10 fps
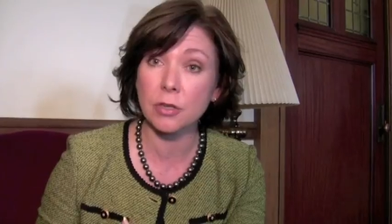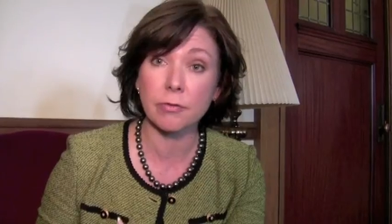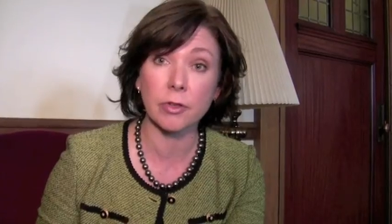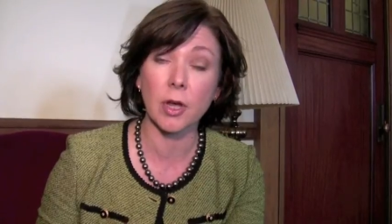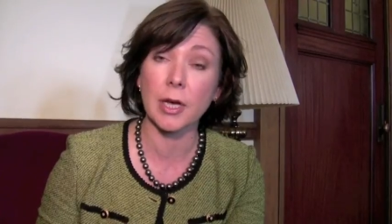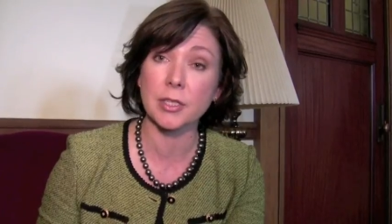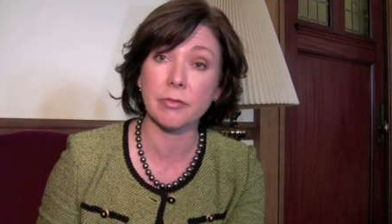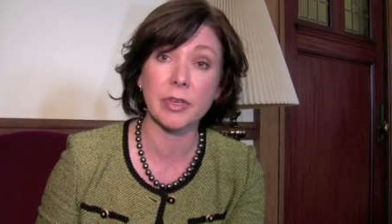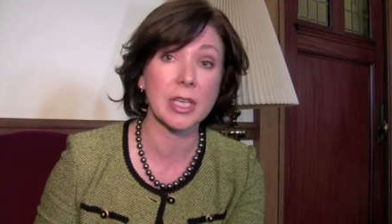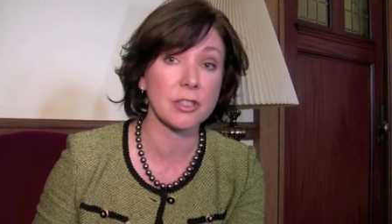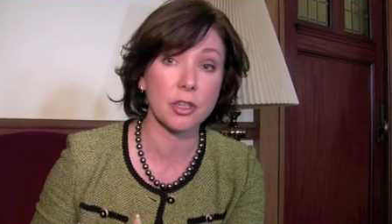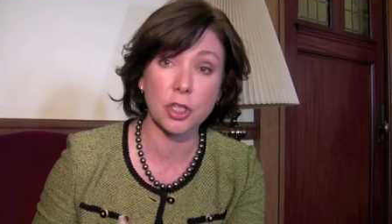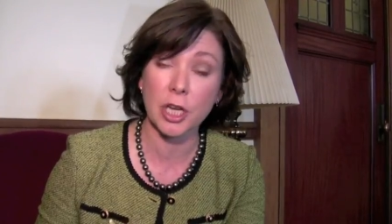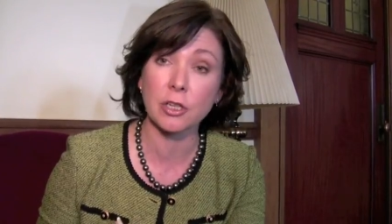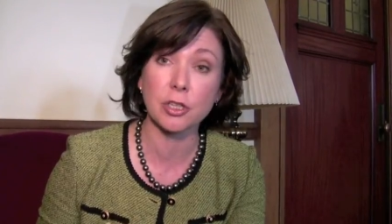in philosophy, it's a
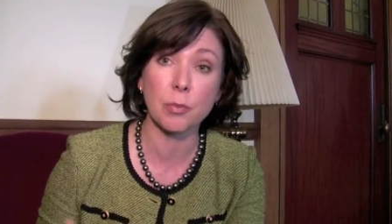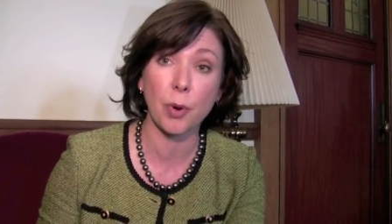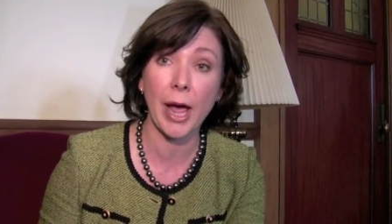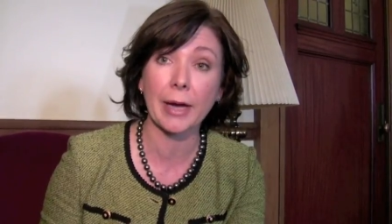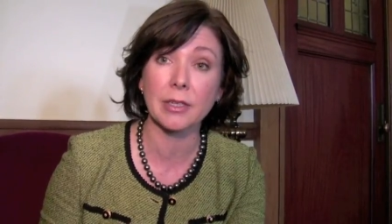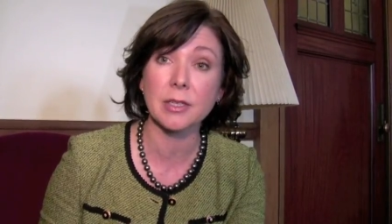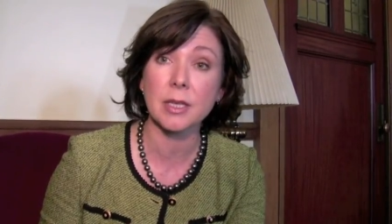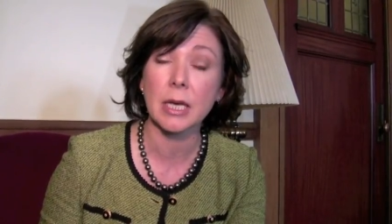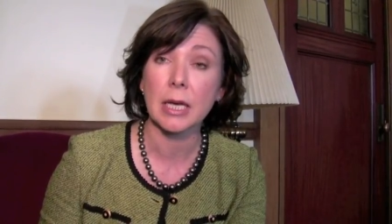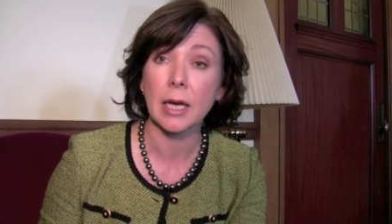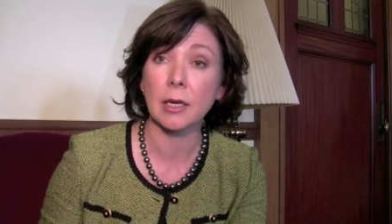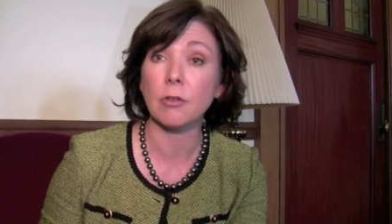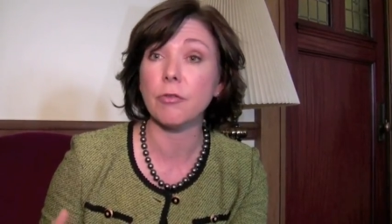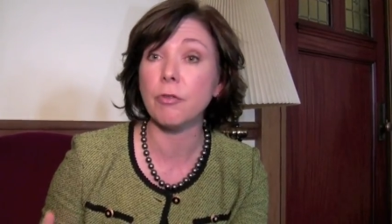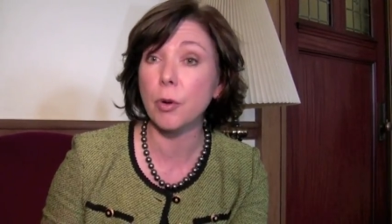change in practice, and
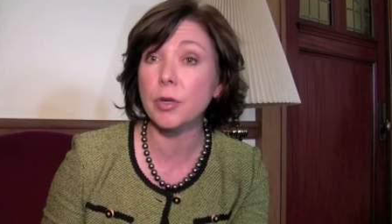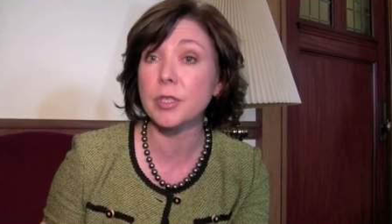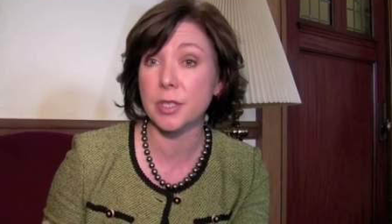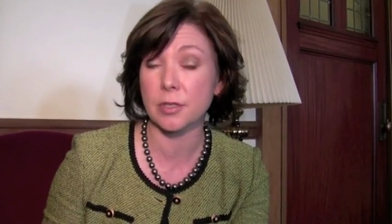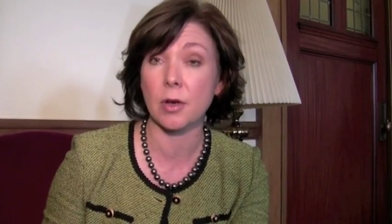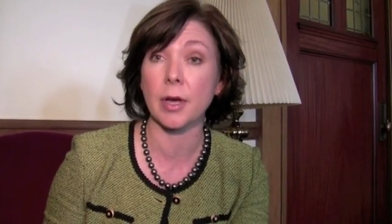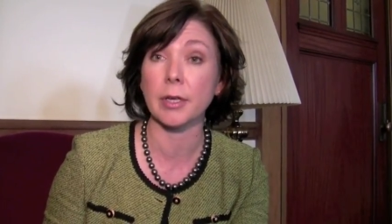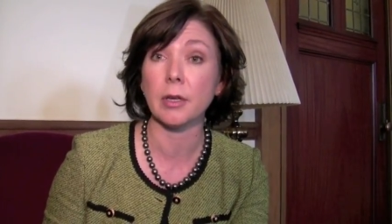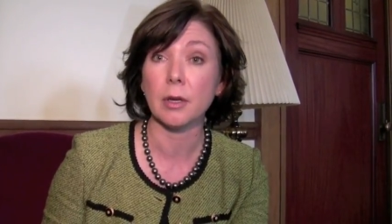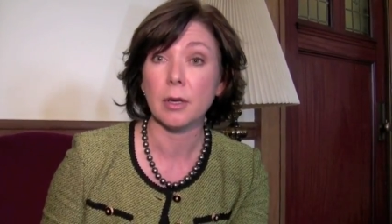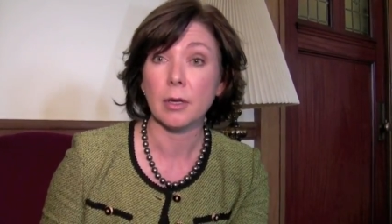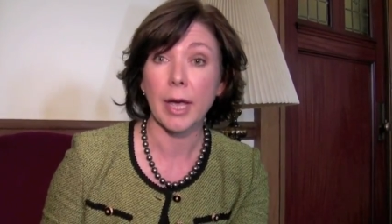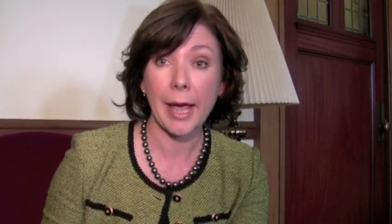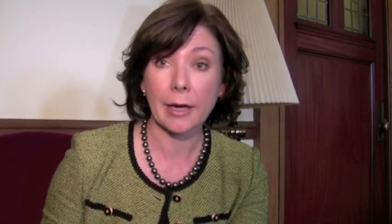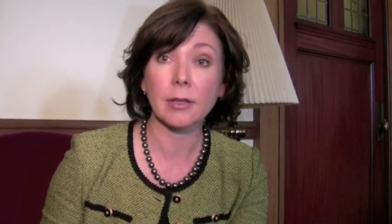it focuses on
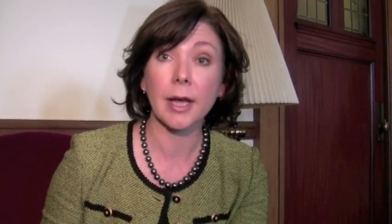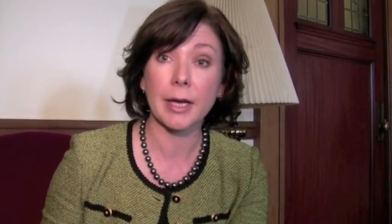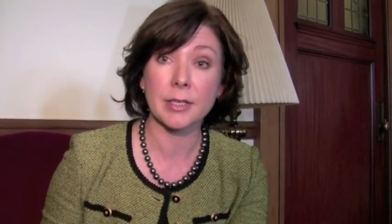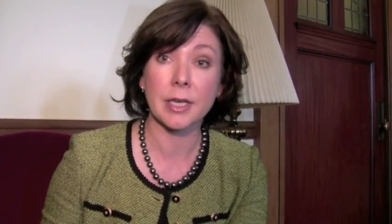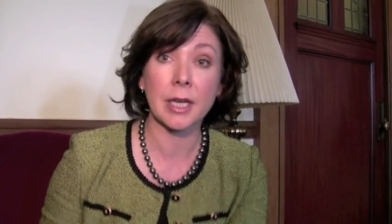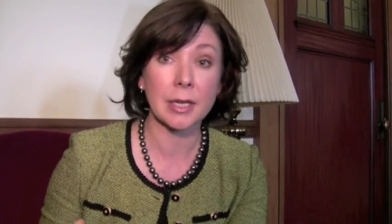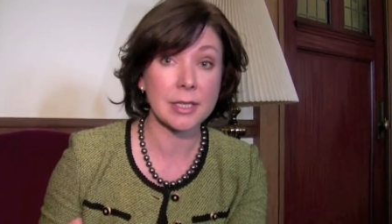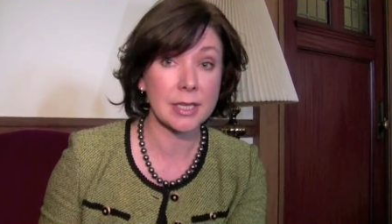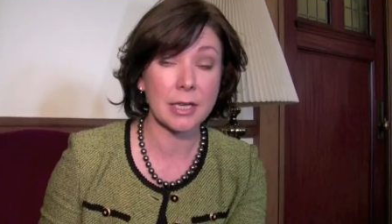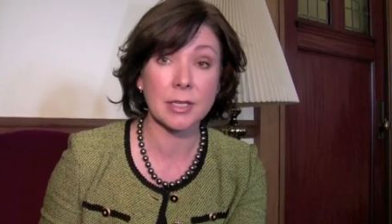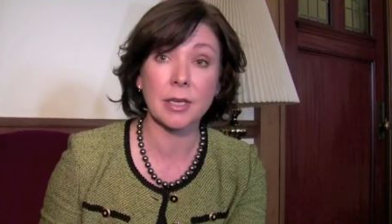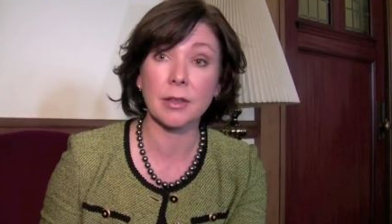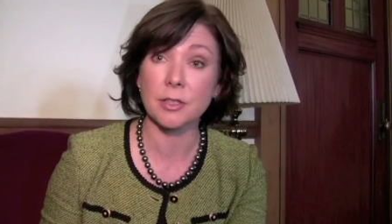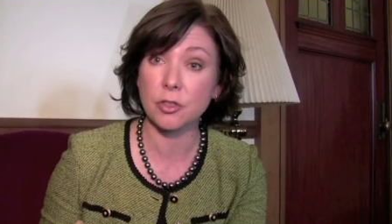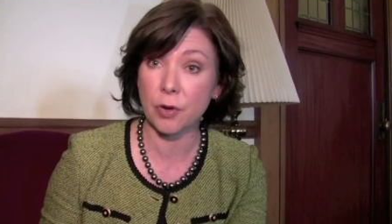analyzing and assessing
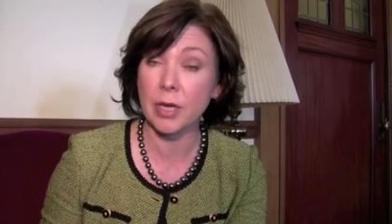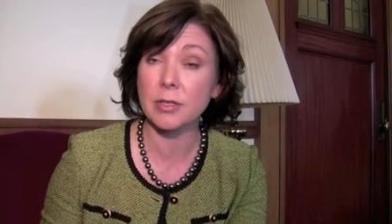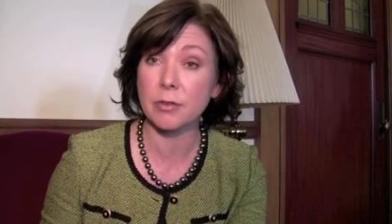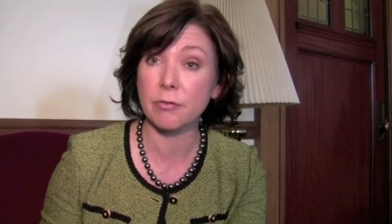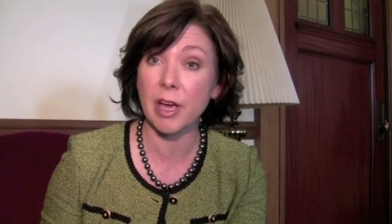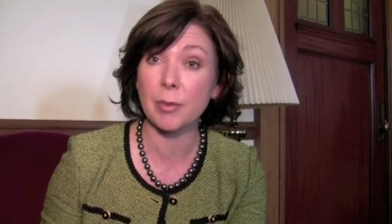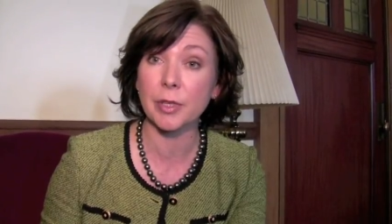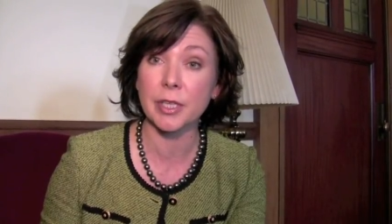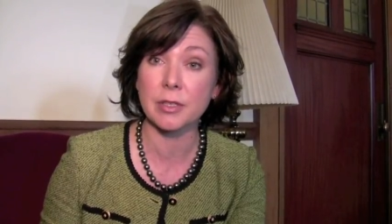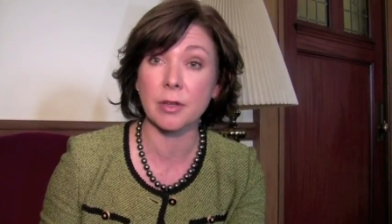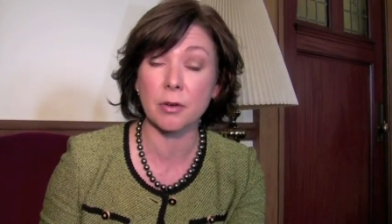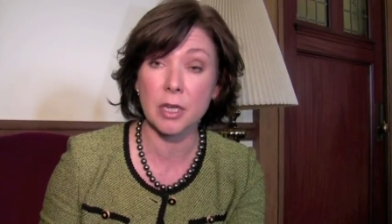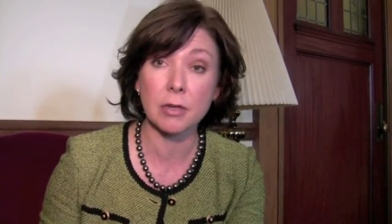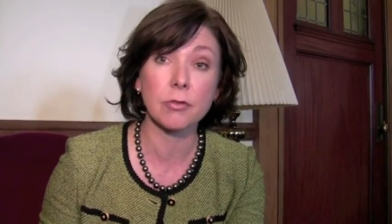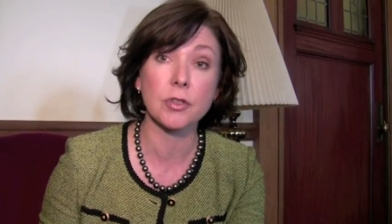the strengths of families, their
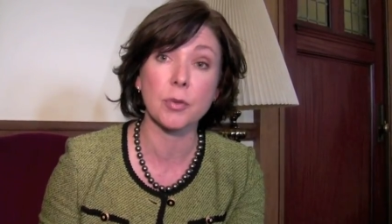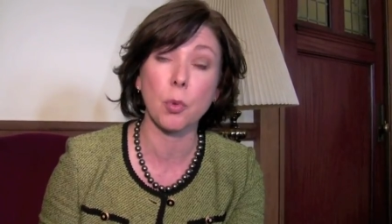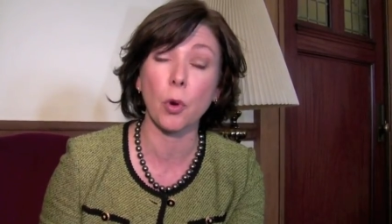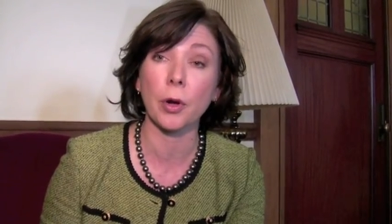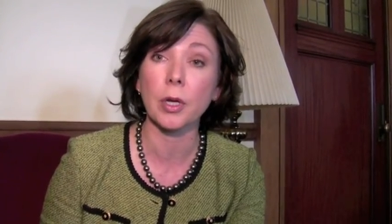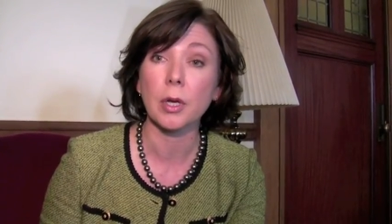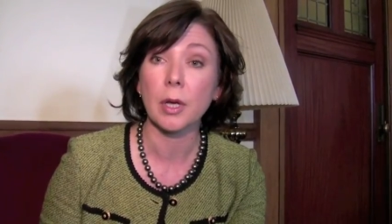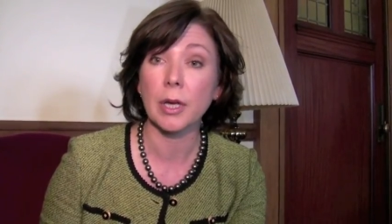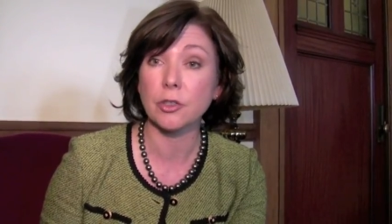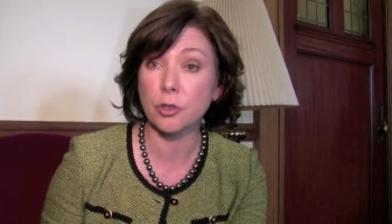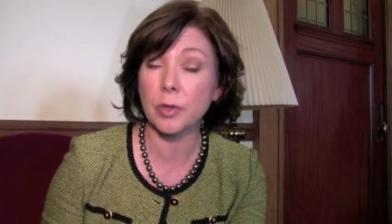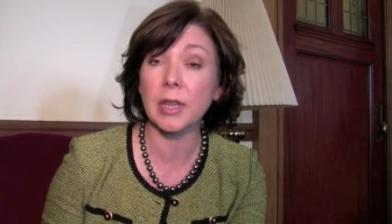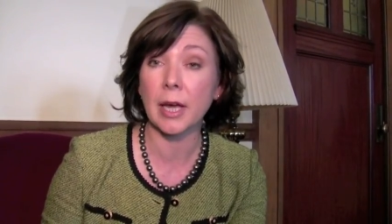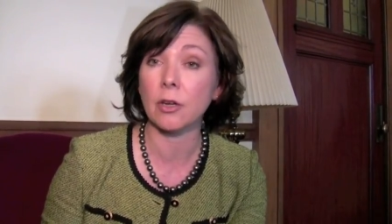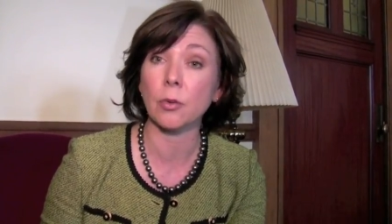need for support, and
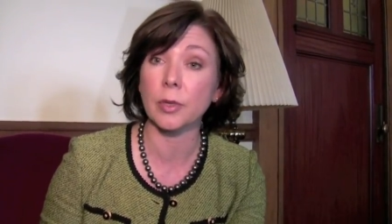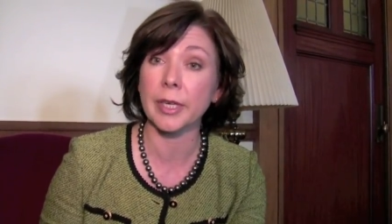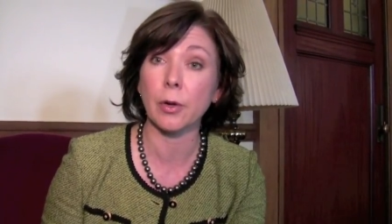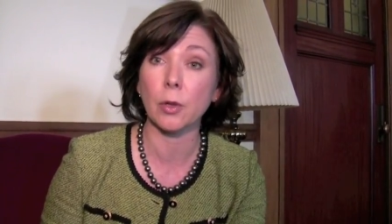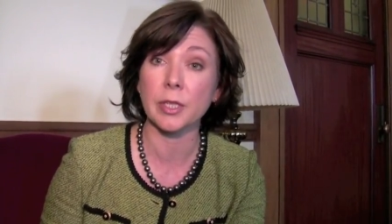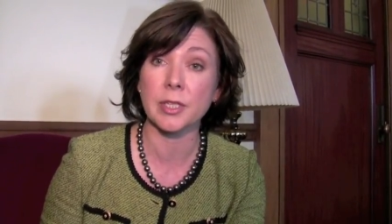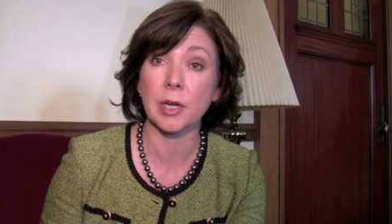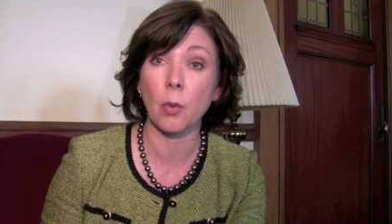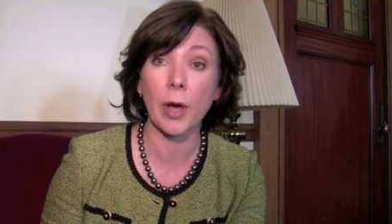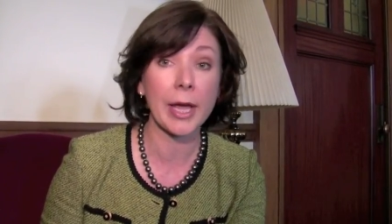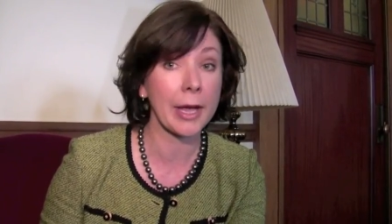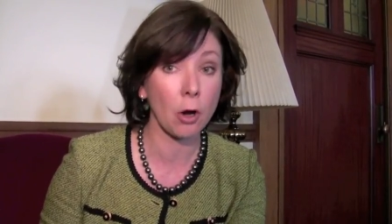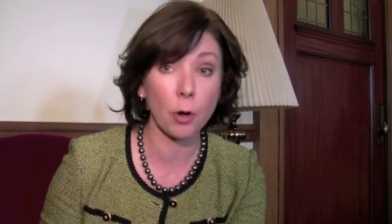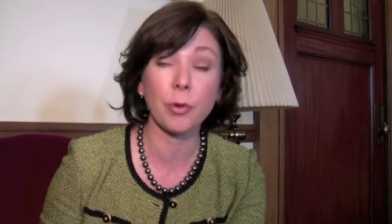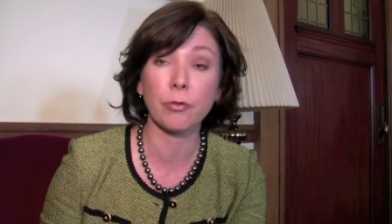doing that in a really holistic way,
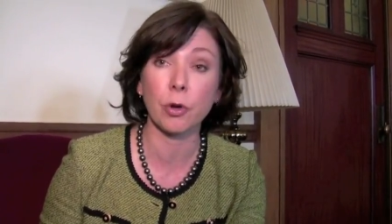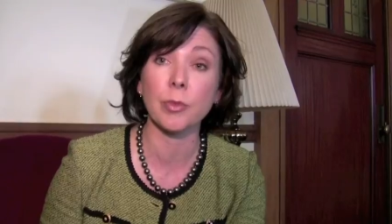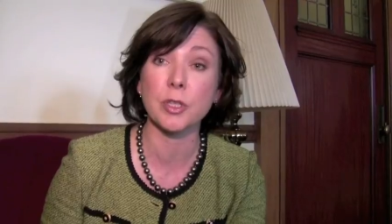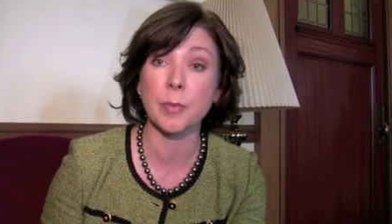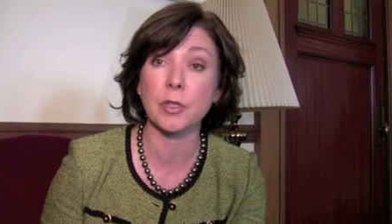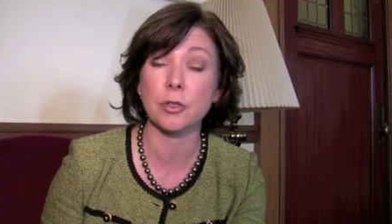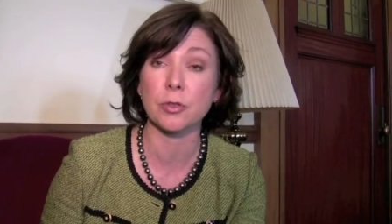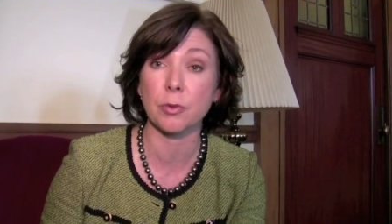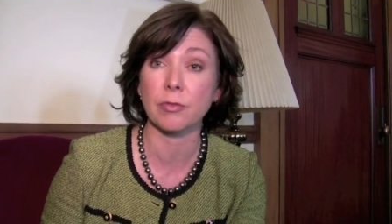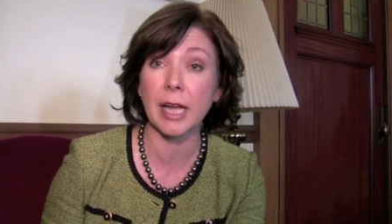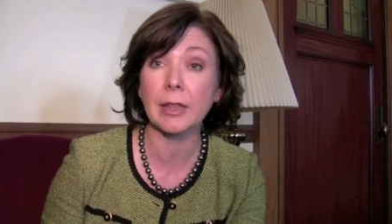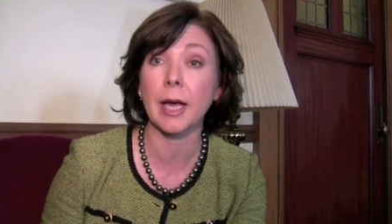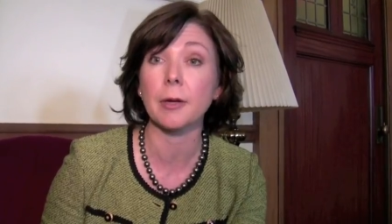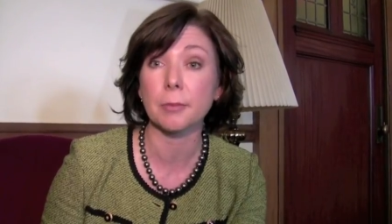and our performance measures reflect that.